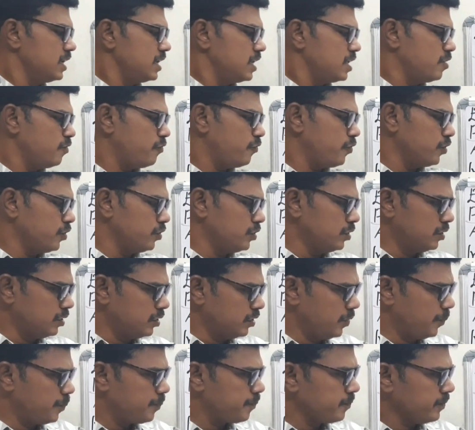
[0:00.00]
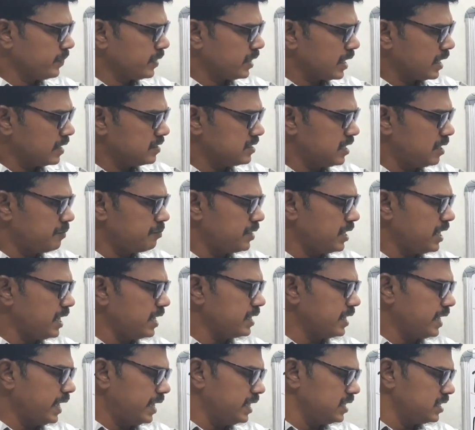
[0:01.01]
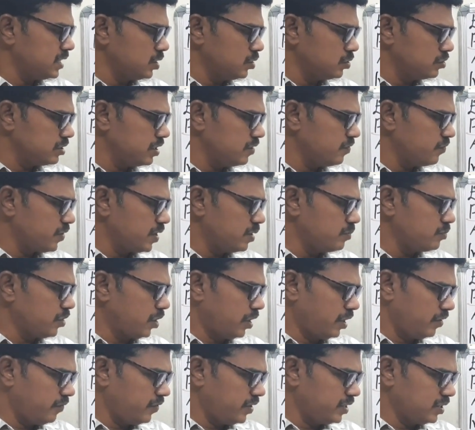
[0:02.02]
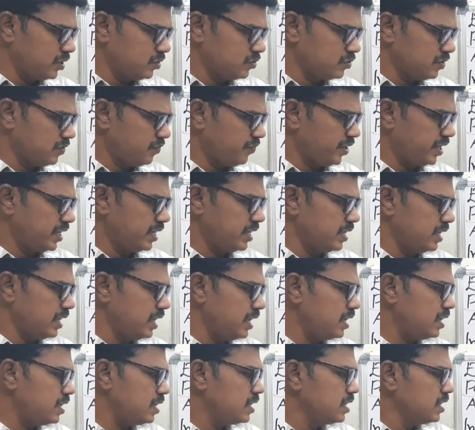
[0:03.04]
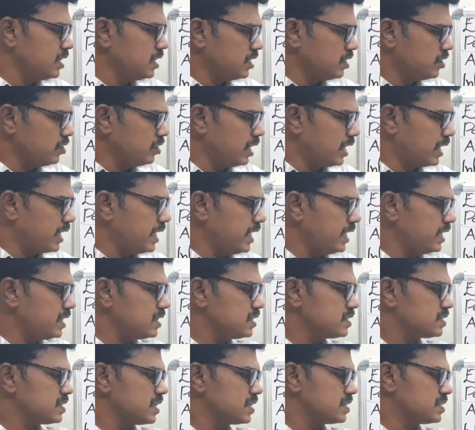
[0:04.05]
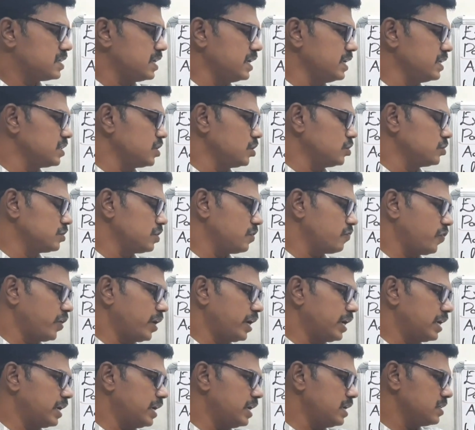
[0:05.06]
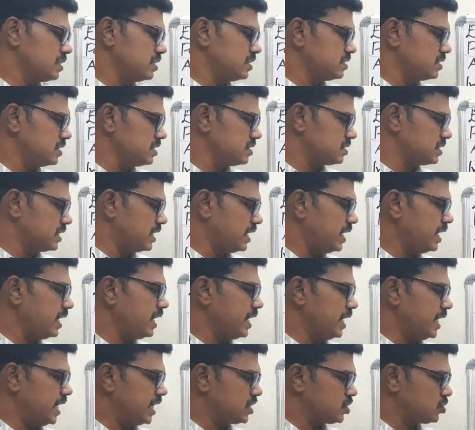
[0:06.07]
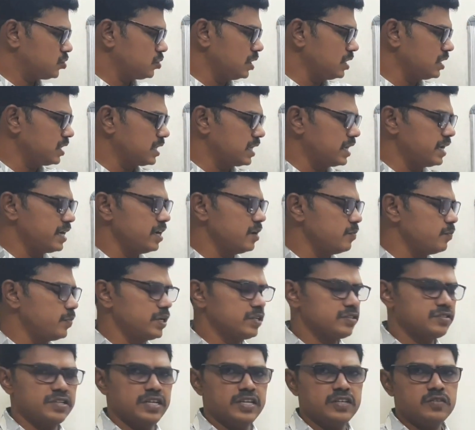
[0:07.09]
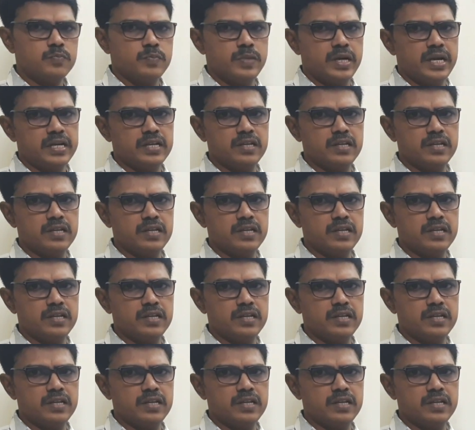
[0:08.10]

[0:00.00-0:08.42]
If you subtract 9,000 from 25,500, you will get 16,500. This is the actual credit purchase made